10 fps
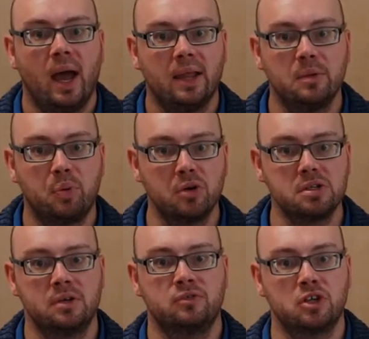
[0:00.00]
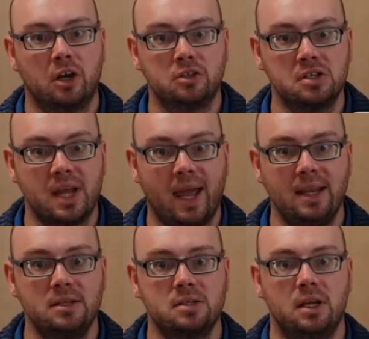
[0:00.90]
And the positive charges
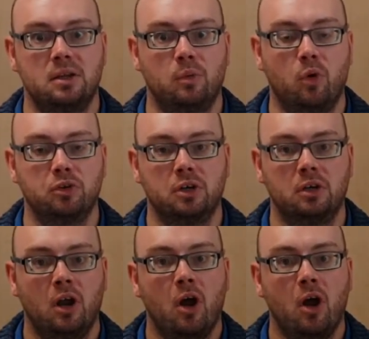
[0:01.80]
inside the water